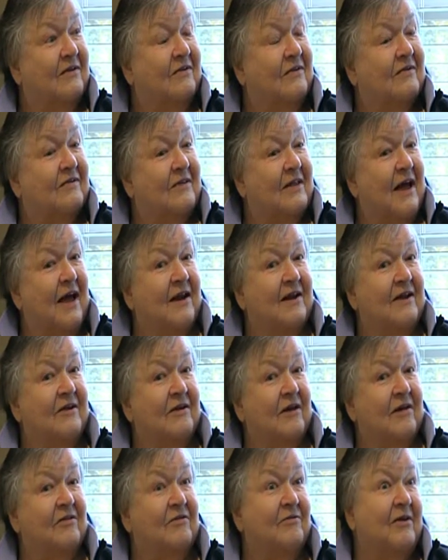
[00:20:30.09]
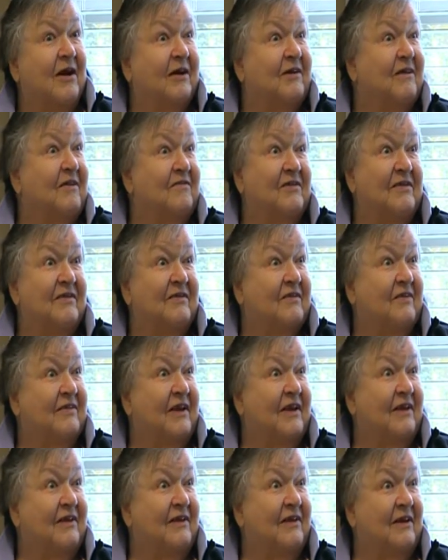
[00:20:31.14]
just that and other activities of
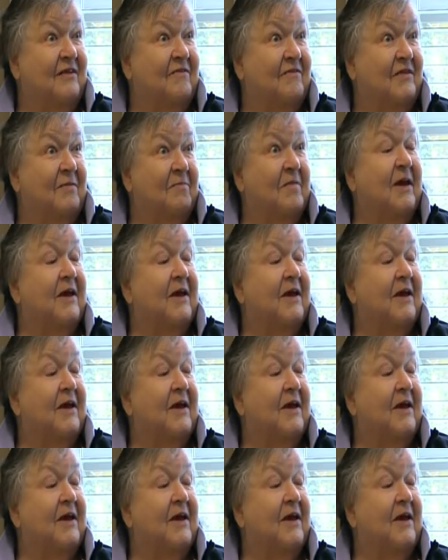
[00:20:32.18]
daily living,